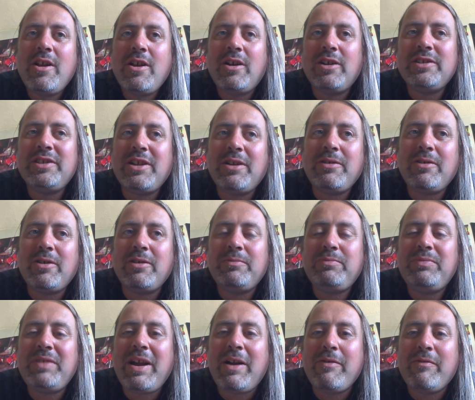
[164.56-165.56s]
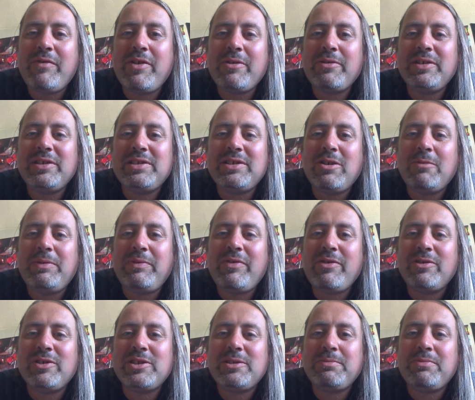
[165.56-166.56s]
I'd be
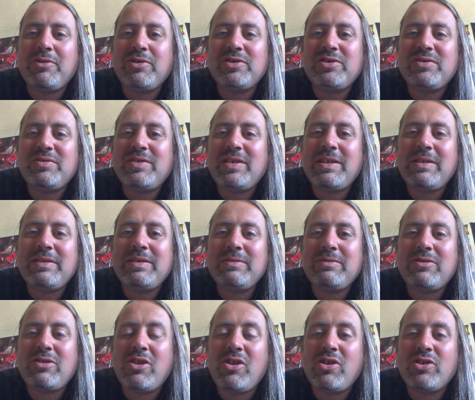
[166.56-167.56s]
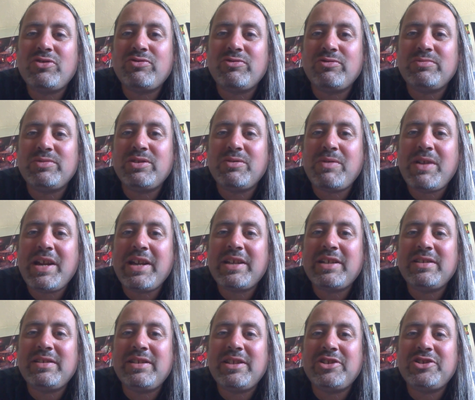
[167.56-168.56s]
very surprised if the classrooms are air
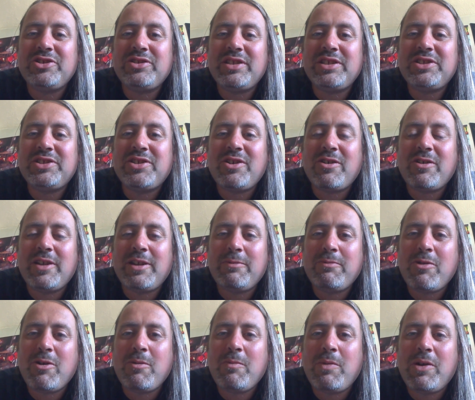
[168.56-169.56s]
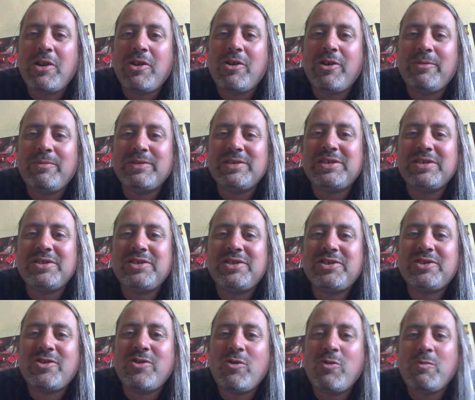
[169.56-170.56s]
conditioned. They certainly weren't when I was at
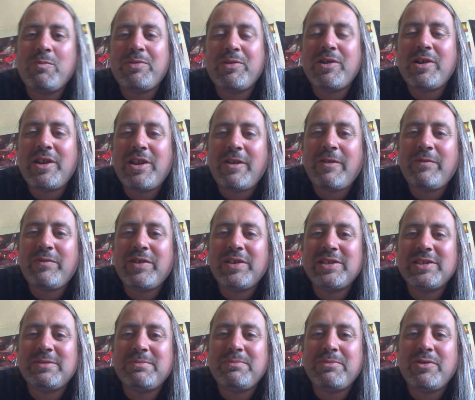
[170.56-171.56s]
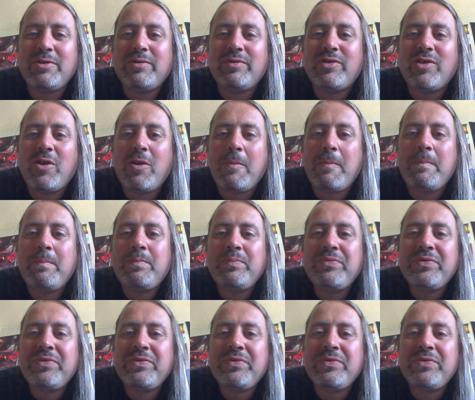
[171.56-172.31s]
school, but I know things have moved on.